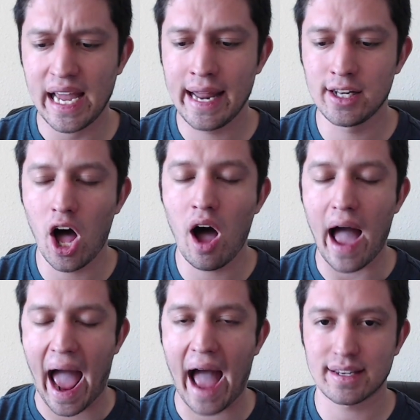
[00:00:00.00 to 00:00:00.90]
And Law
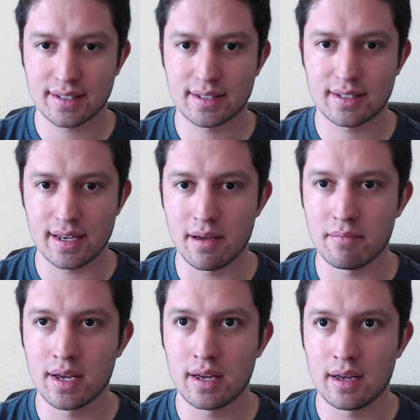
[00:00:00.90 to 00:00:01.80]
asks
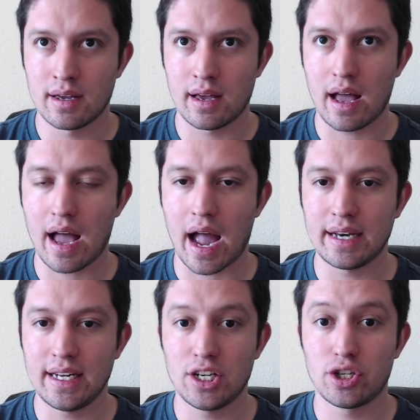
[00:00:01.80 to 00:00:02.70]
him, I
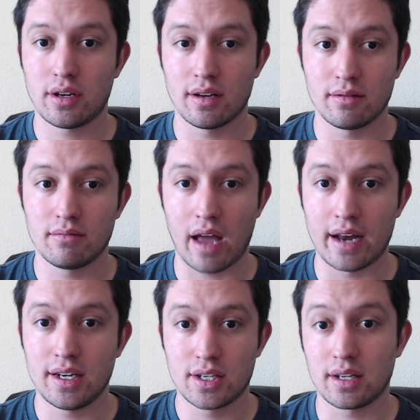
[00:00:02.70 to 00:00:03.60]
need you
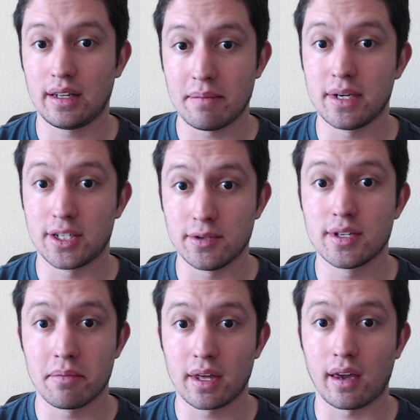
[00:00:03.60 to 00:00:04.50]
to let me do
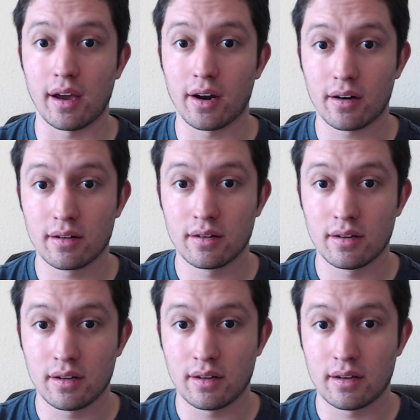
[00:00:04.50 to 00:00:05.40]
something here
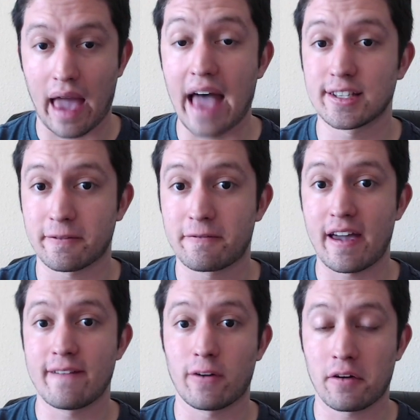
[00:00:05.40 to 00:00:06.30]
as a
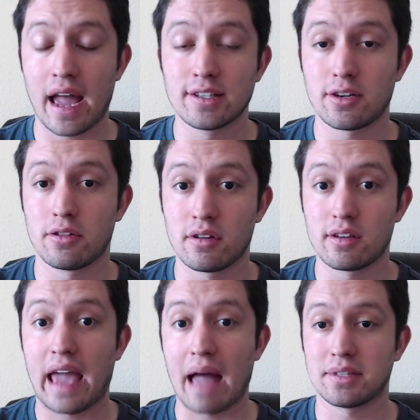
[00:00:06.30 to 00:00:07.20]
favor. And so the
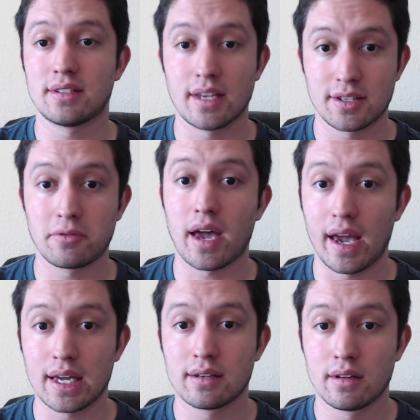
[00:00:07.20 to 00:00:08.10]
captain says,
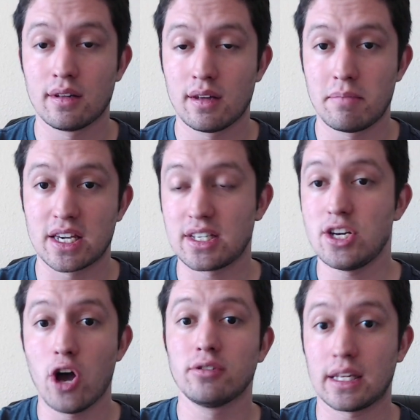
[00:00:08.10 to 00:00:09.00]
okay, because he
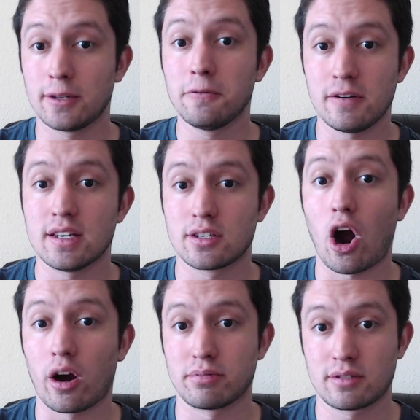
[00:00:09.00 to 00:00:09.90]
knows that Luffy is
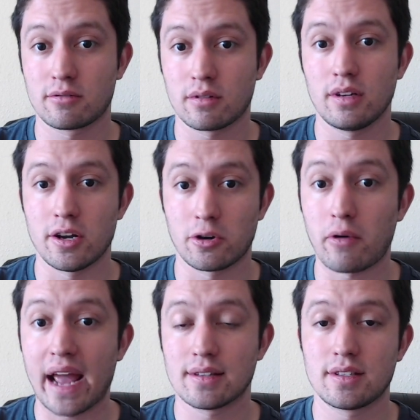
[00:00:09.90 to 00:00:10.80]
Garp's, you know,
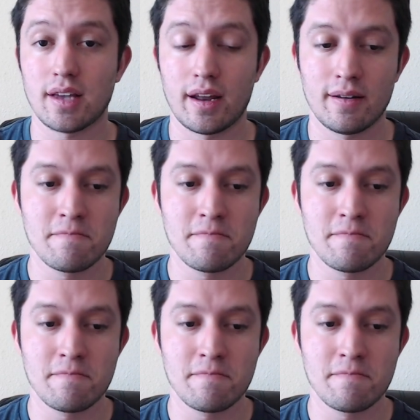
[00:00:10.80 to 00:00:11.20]
grandson.